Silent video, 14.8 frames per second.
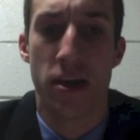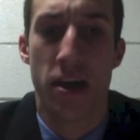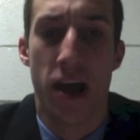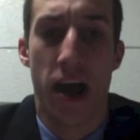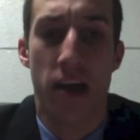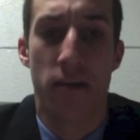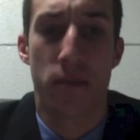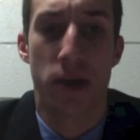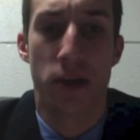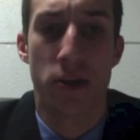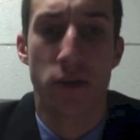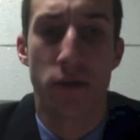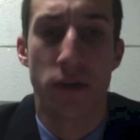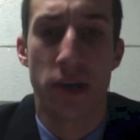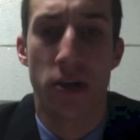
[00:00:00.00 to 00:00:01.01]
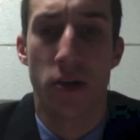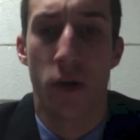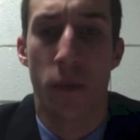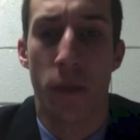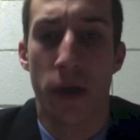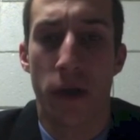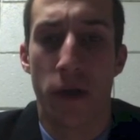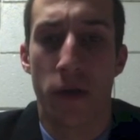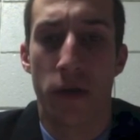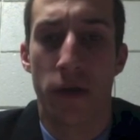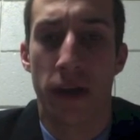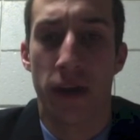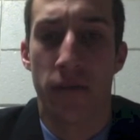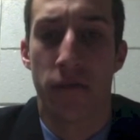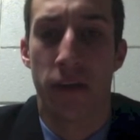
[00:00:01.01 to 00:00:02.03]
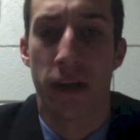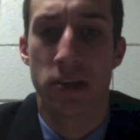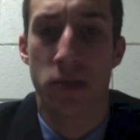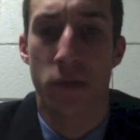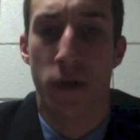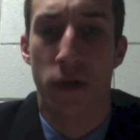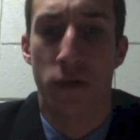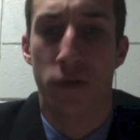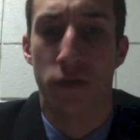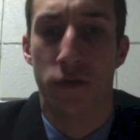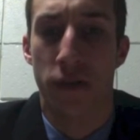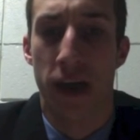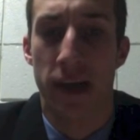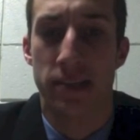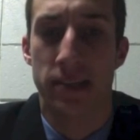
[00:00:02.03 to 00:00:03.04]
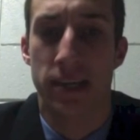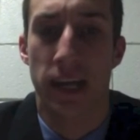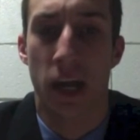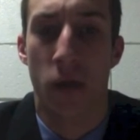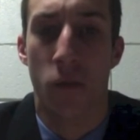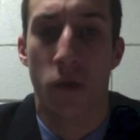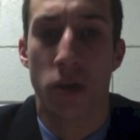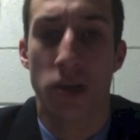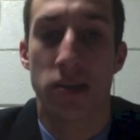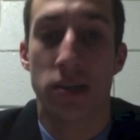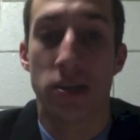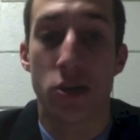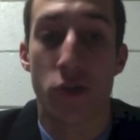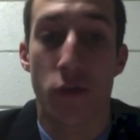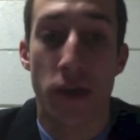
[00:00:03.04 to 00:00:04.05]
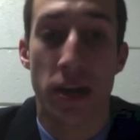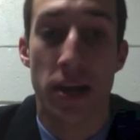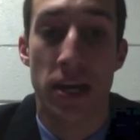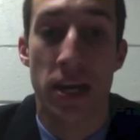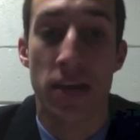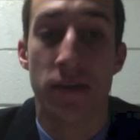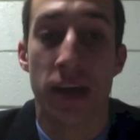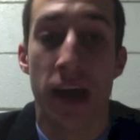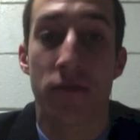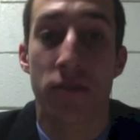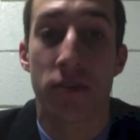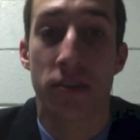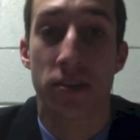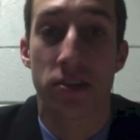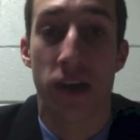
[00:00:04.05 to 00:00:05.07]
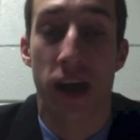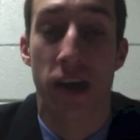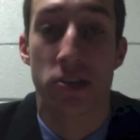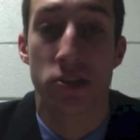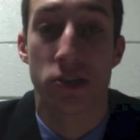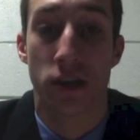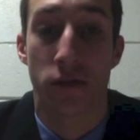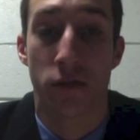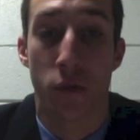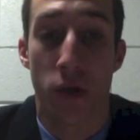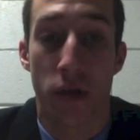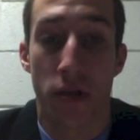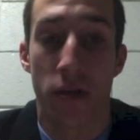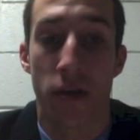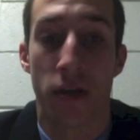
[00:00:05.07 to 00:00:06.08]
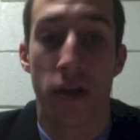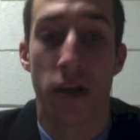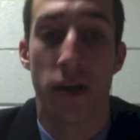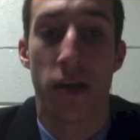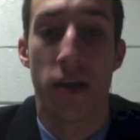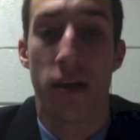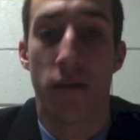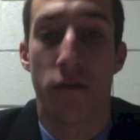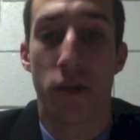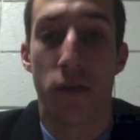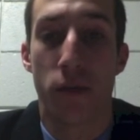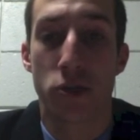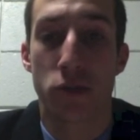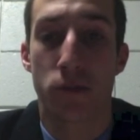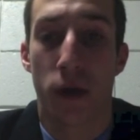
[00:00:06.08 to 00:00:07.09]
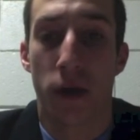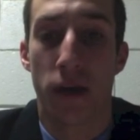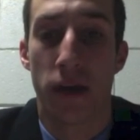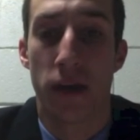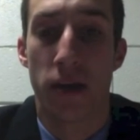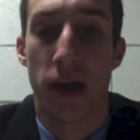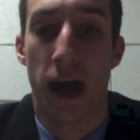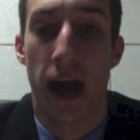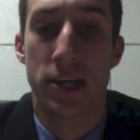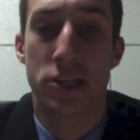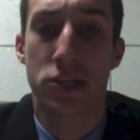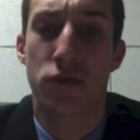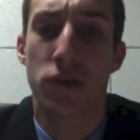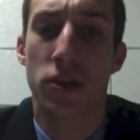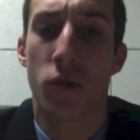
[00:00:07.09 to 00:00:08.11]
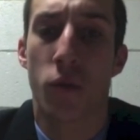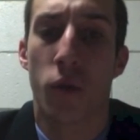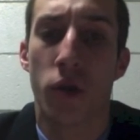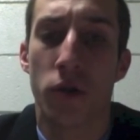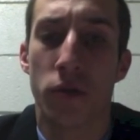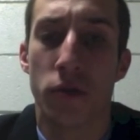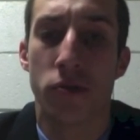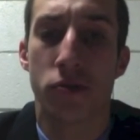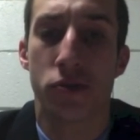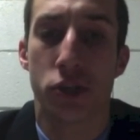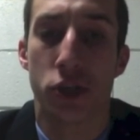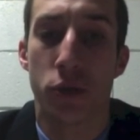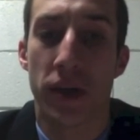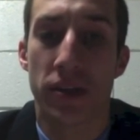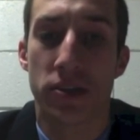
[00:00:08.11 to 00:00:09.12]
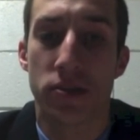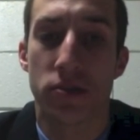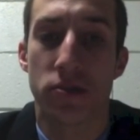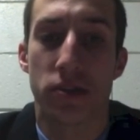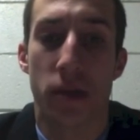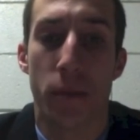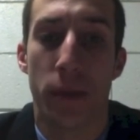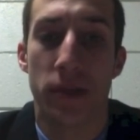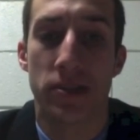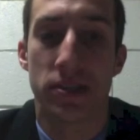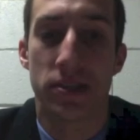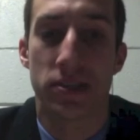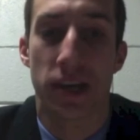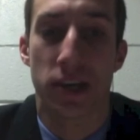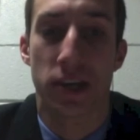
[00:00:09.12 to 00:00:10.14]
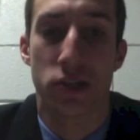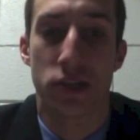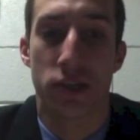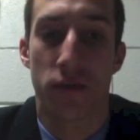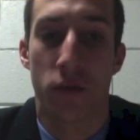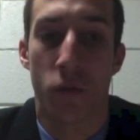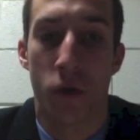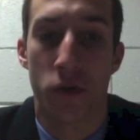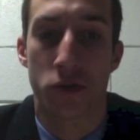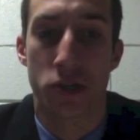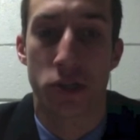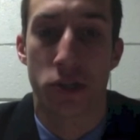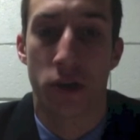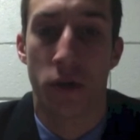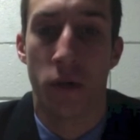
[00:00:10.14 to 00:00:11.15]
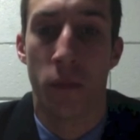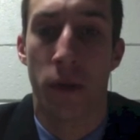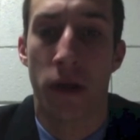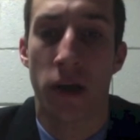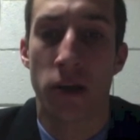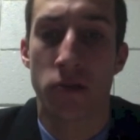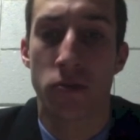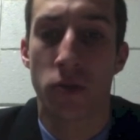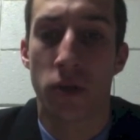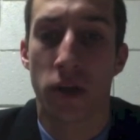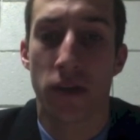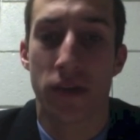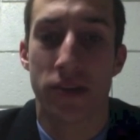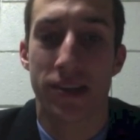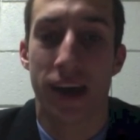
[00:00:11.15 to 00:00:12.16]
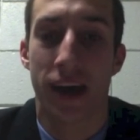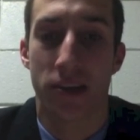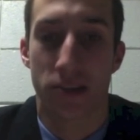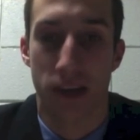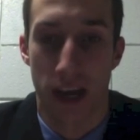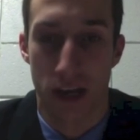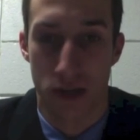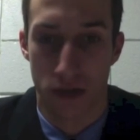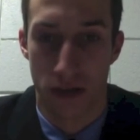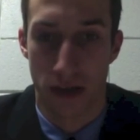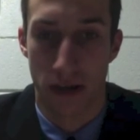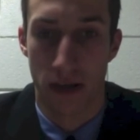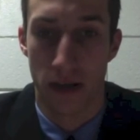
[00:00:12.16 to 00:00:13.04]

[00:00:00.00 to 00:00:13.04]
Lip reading: I have begun to read it on my own and find some articles fascinating and will continue to read it even after this class is over with. For the most part, I just read the world news, US news, and business sections of the Wall Street Journal, but I also look at the stocks occasionally.